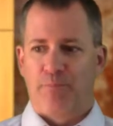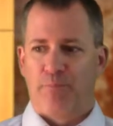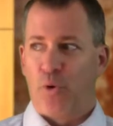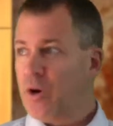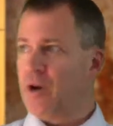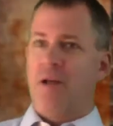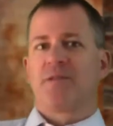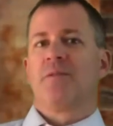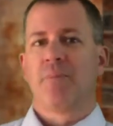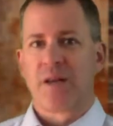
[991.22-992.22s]
put it on
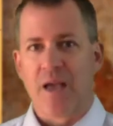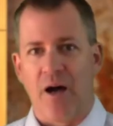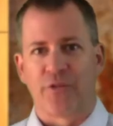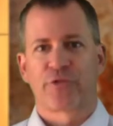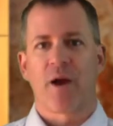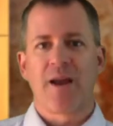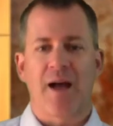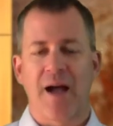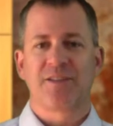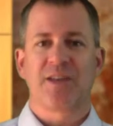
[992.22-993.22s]
somebody else, right?
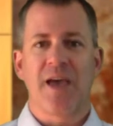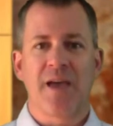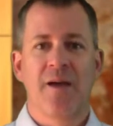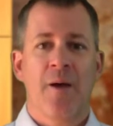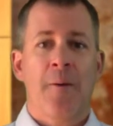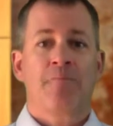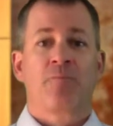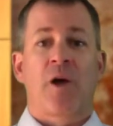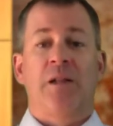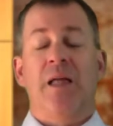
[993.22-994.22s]
I say,
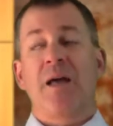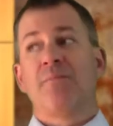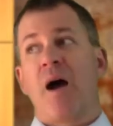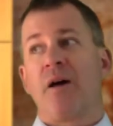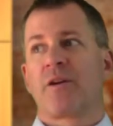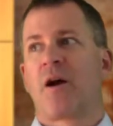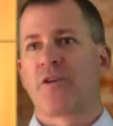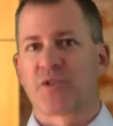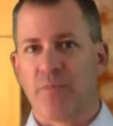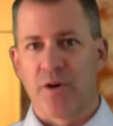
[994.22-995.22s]
a lot of my other
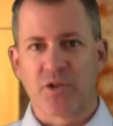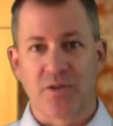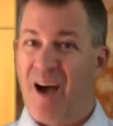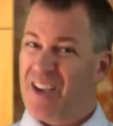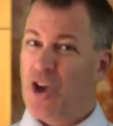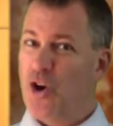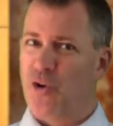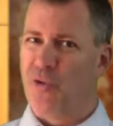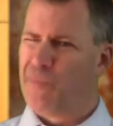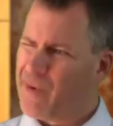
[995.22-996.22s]
customers, not
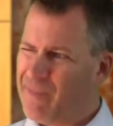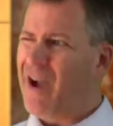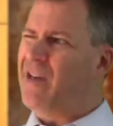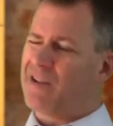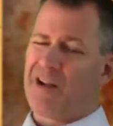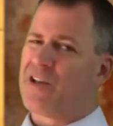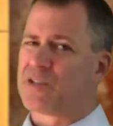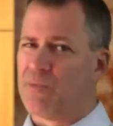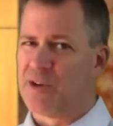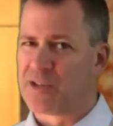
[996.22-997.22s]
you, but my other
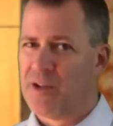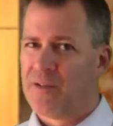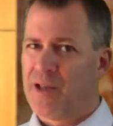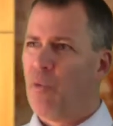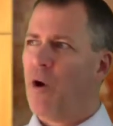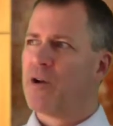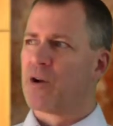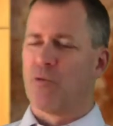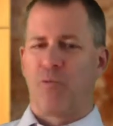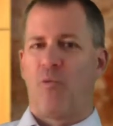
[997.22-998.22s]
customers, they
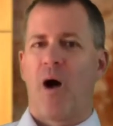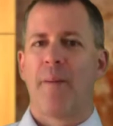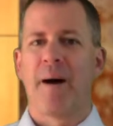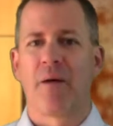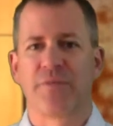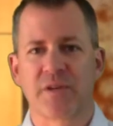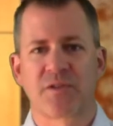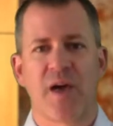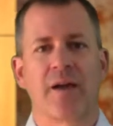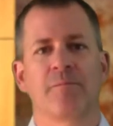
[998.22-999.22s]
wonder about this
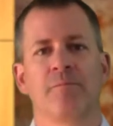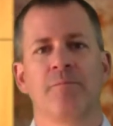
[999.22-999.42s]
thing.